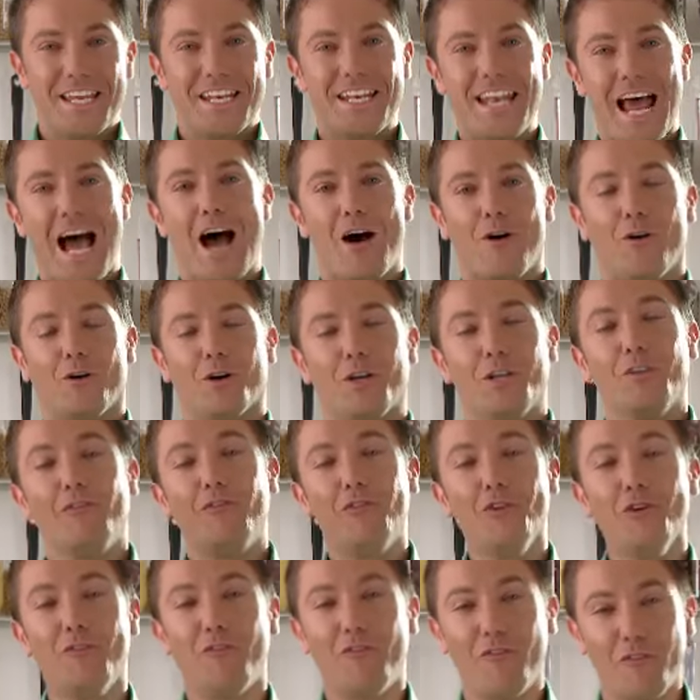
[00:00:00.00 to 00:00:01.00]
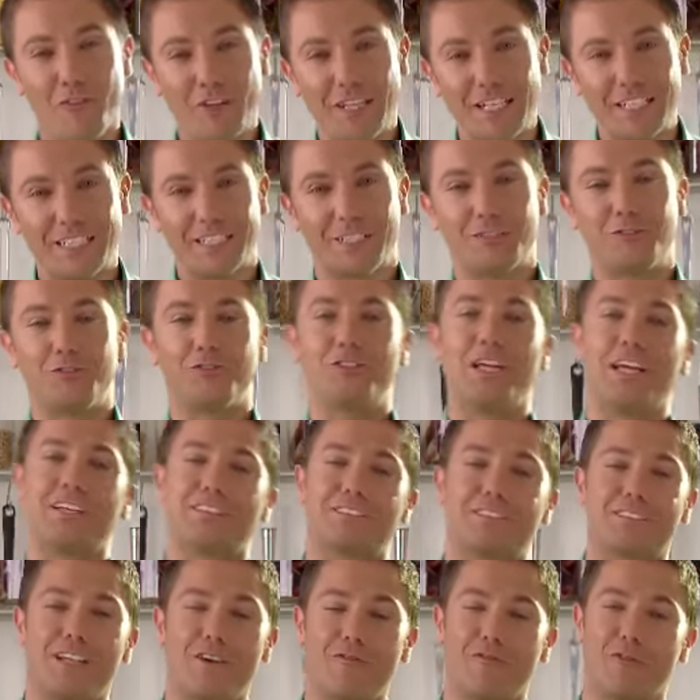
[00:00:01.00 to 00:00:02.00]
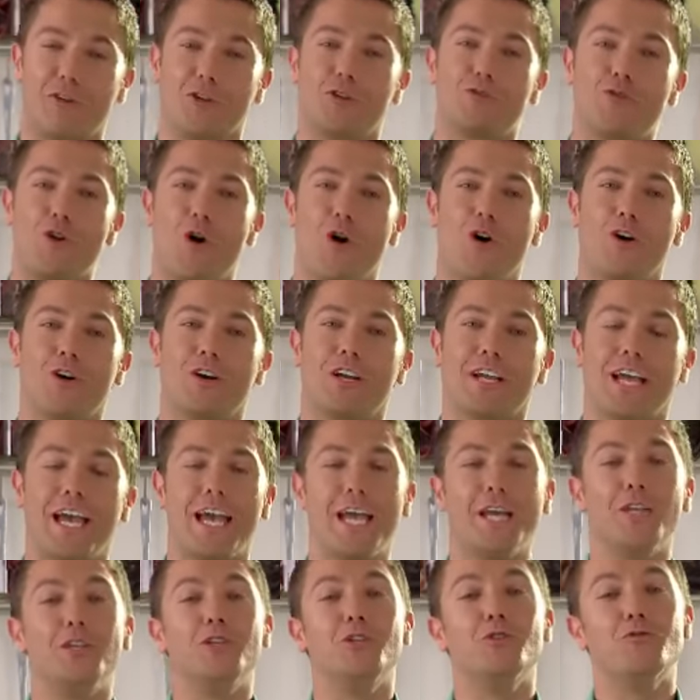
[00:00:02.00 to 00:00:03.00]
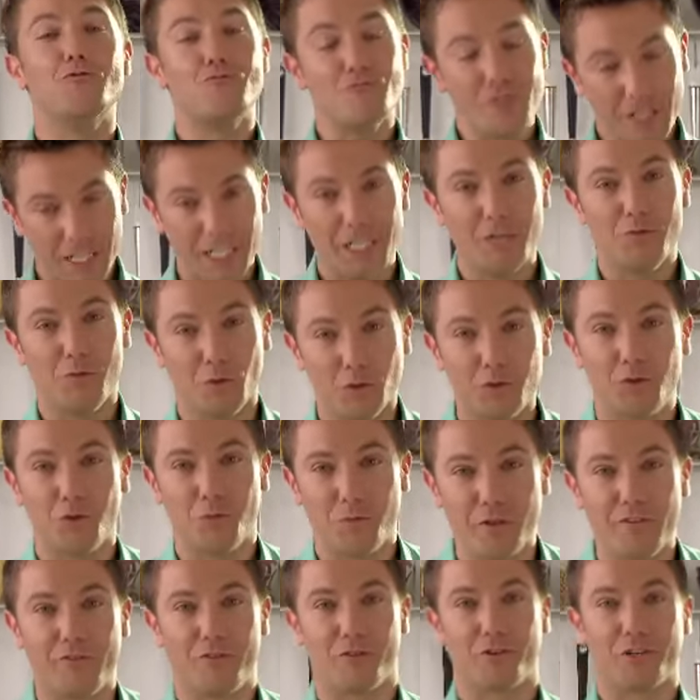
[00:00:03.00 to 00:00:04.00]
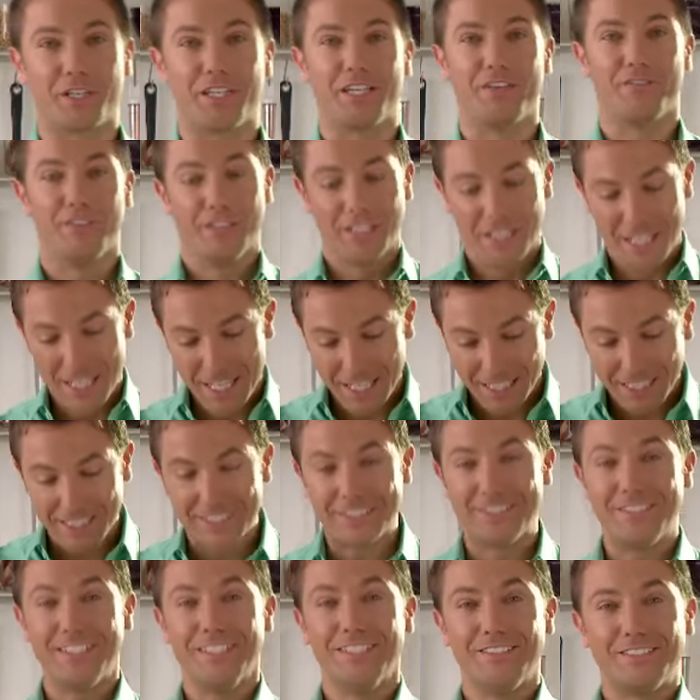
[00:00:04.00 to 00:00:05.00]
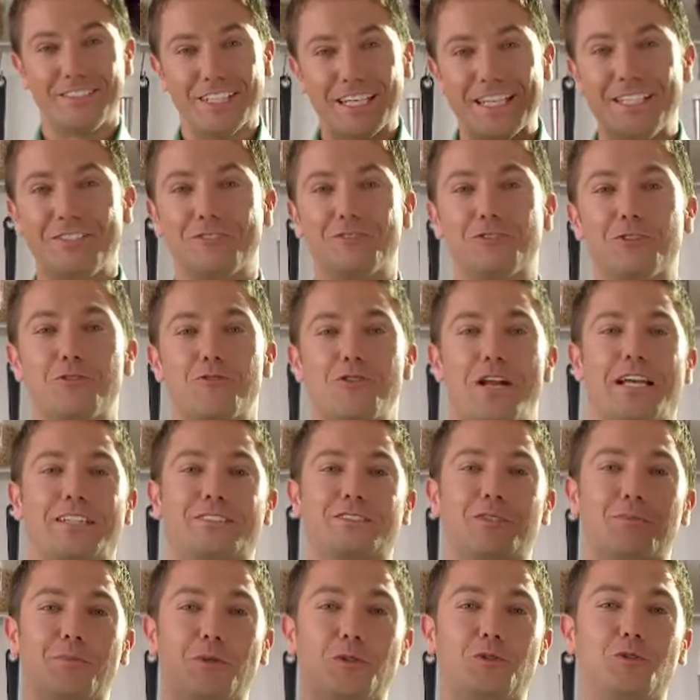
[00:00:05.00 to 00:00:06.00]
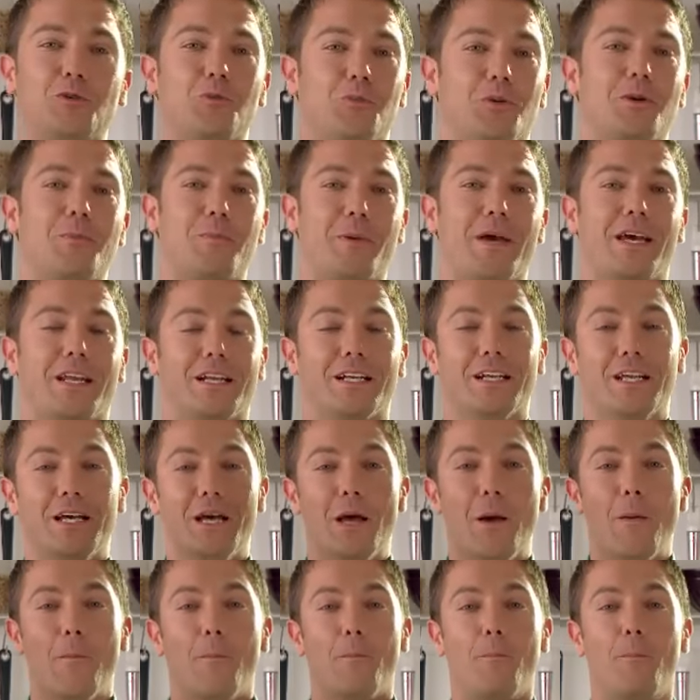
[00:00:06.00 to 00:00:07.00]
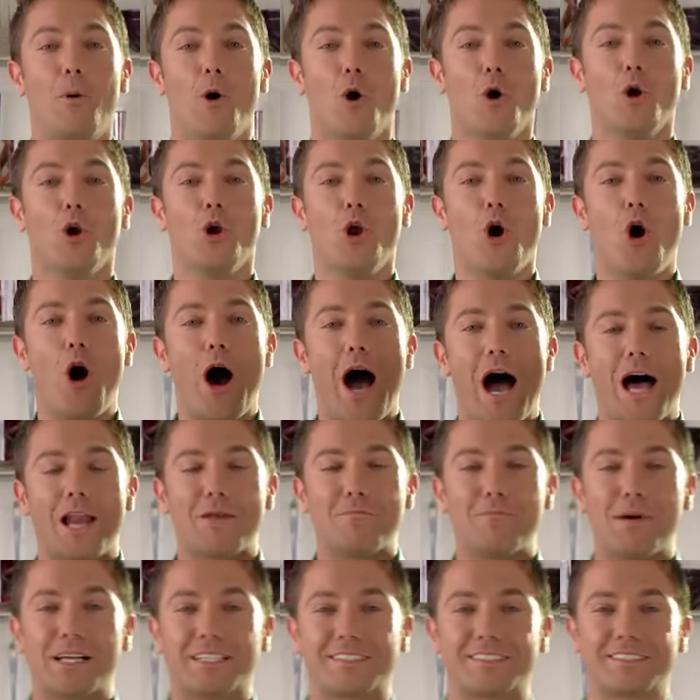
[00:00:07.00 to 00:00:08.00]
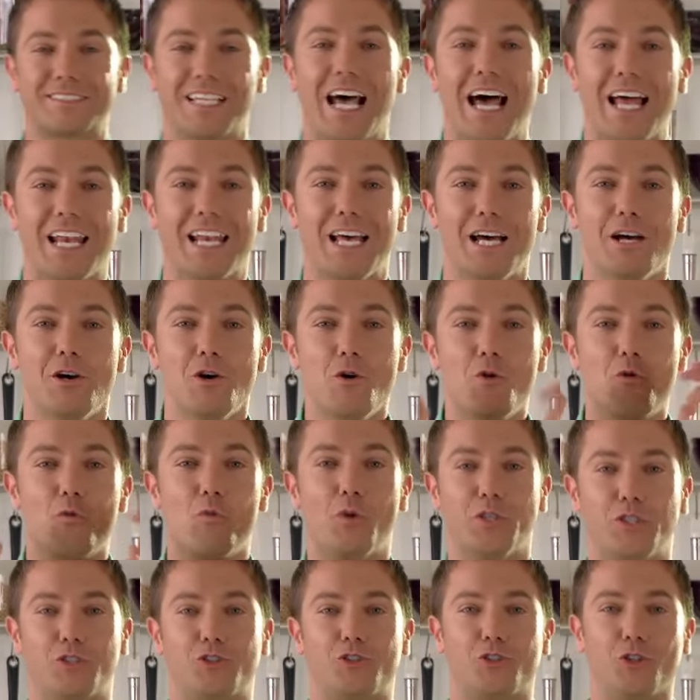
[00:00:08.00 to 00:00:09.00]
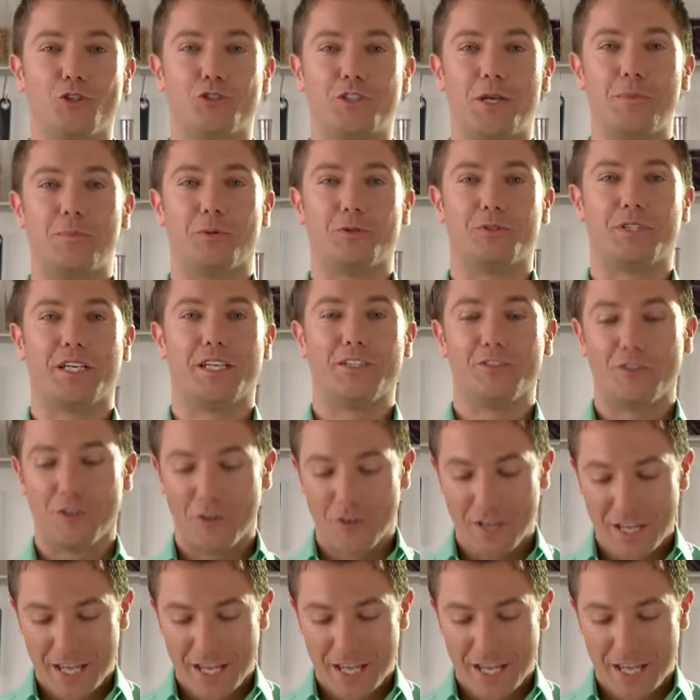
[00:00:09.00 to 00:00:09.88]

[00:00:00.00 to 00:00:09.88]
Now, if you feel that you've done something wrong and you really want to be forgiven, this is the recipe to prepare. Pollo al Marsala with sauté potato.